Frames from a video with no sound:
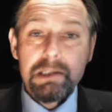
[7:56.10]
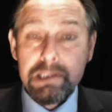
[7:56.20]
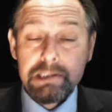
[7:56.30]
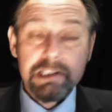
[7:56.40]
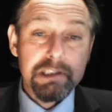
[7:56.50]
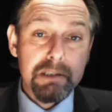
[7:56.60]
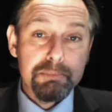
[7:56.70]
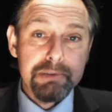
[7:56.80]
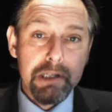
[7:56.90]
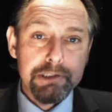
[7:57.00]
Other digital
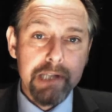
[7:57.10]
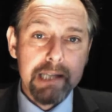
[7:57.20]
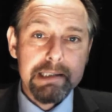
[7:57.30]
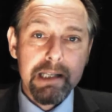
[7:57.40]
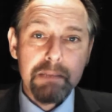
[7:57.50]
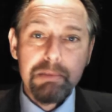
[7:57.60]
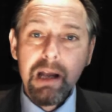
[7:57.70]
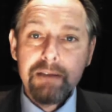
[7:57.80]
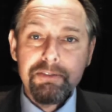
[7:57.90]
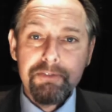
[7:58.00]
projects that
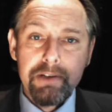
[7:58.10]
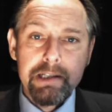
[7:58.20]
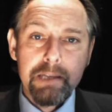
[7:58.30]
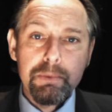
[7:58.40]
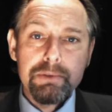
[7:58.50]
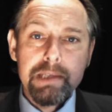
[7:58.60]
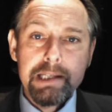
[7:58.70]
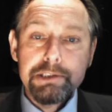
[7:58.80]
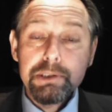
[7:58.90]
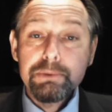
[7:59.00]
apply for funding will
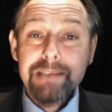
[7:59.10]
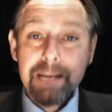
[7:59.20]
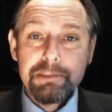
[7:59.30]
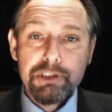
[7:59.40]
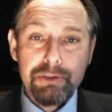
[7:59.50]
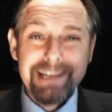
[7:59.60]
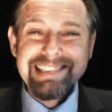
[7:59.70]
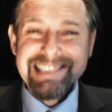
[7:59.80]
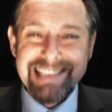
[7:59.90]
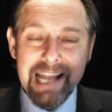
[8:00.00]
need to demonstrate
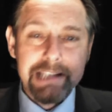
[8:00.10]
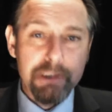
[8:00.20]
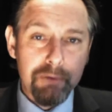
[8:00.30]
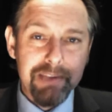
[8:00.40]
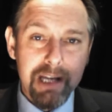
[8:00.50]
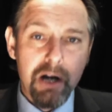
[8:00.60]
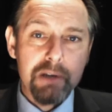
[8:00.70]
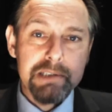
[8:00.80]
state-of-the-art